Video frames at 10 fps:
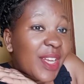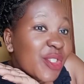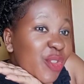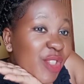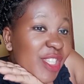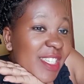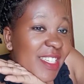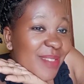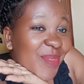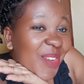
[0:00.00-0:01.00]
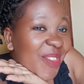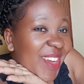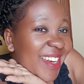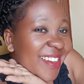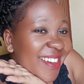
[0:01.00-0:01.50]
So this is my
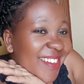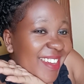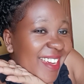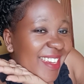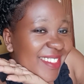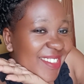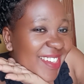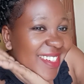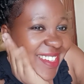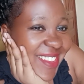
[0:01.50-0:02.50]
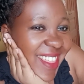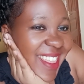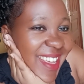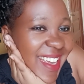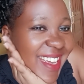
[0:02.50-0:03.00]
final look, guys. What do you
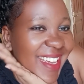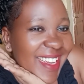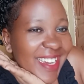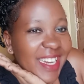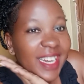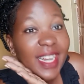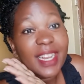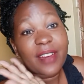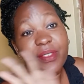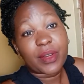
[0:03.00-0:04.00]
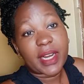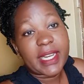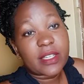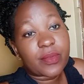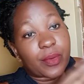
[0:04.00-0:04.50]
think? I love you
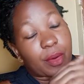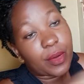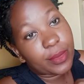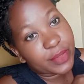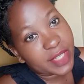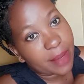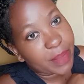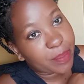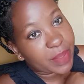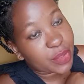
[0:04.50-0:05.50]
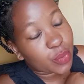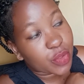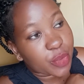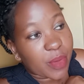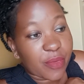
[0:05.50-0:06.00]
guys for always coming back to
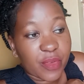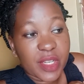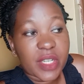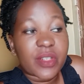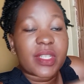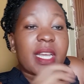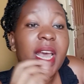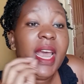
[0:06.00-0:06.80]
watch my videos,